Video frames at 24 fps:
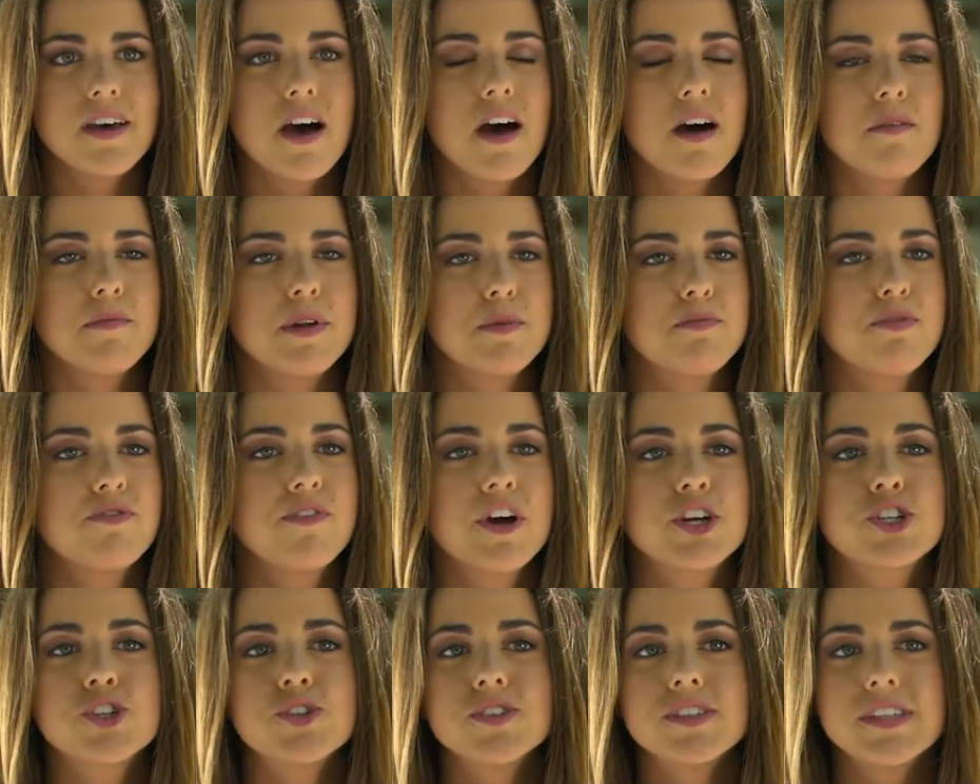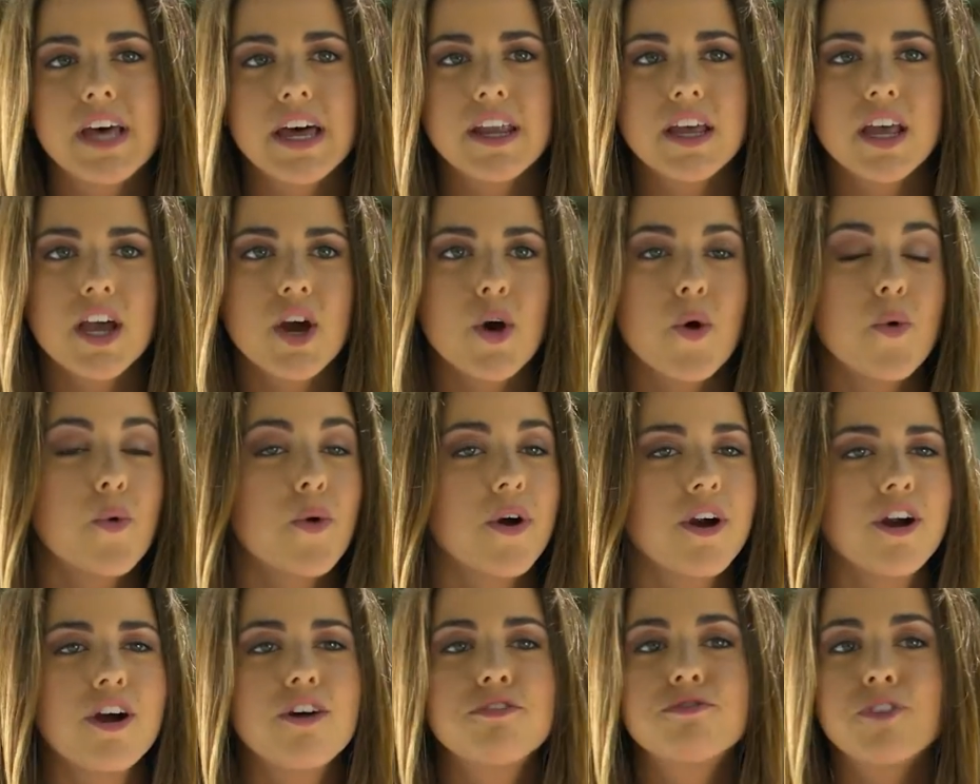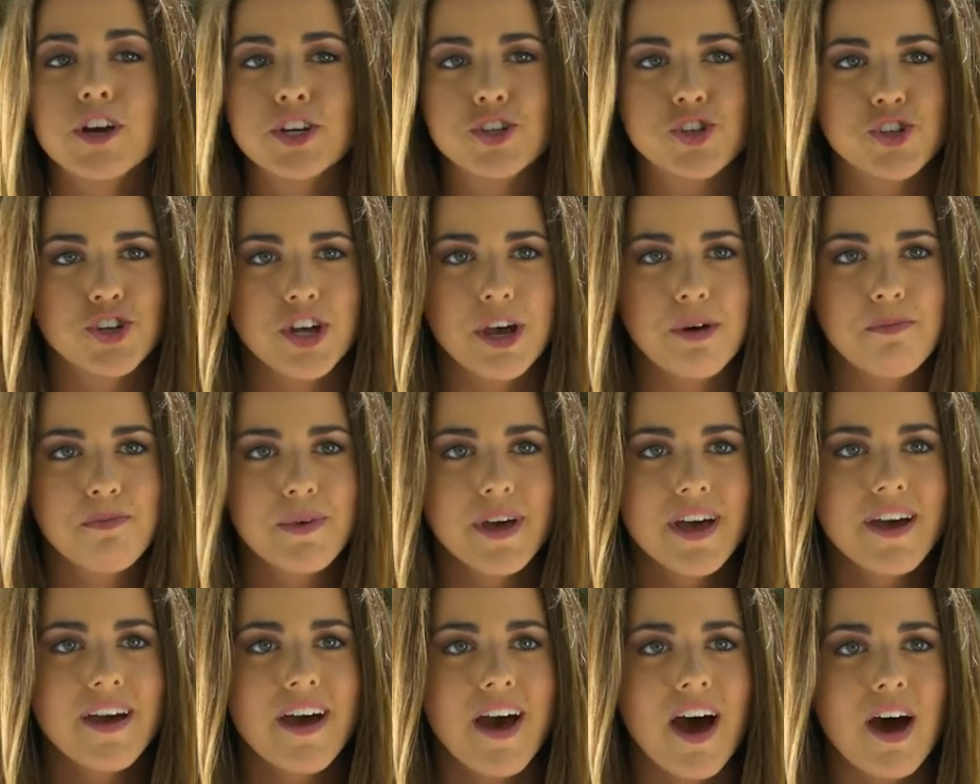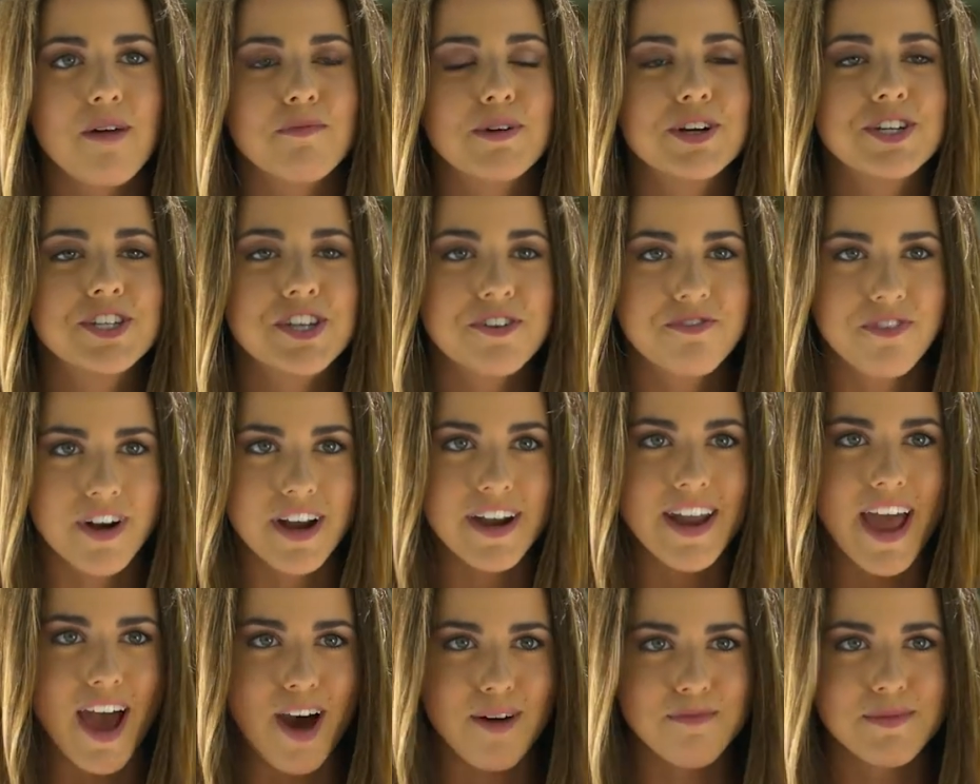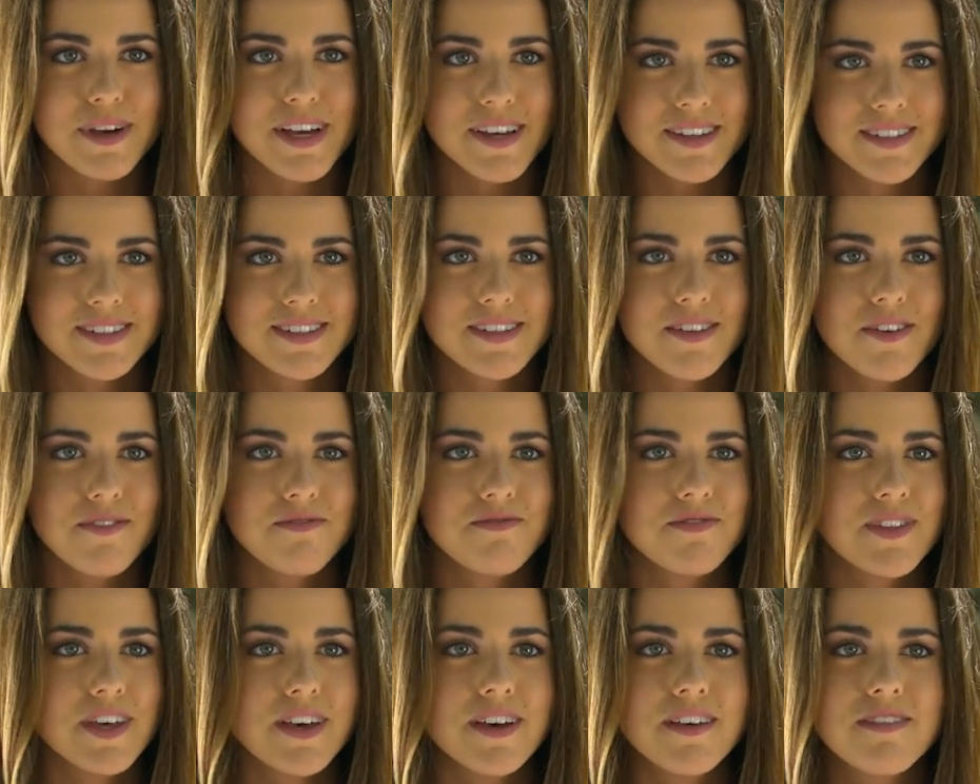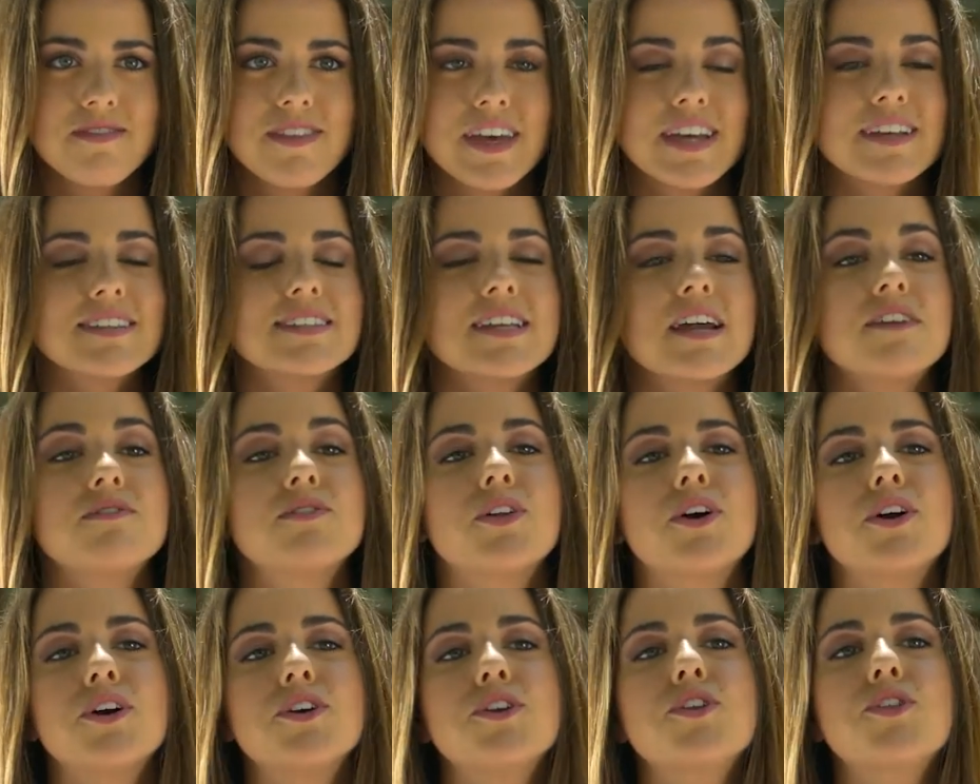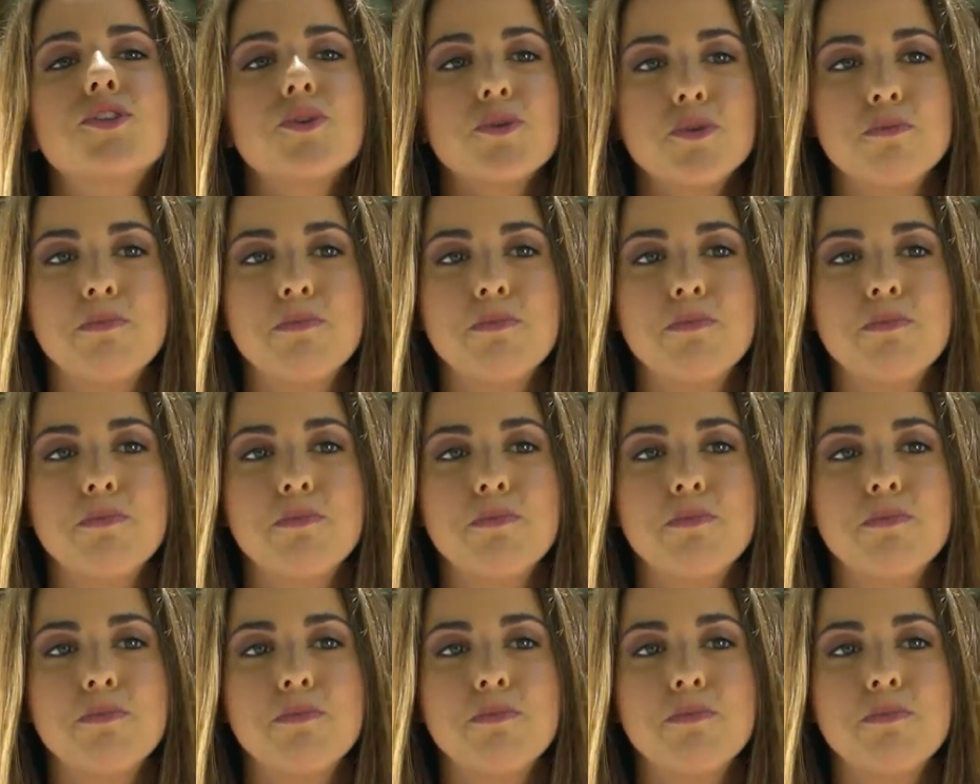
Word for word: um, in a professional setting or a friendship, um, are different now because the, the things that I've learned through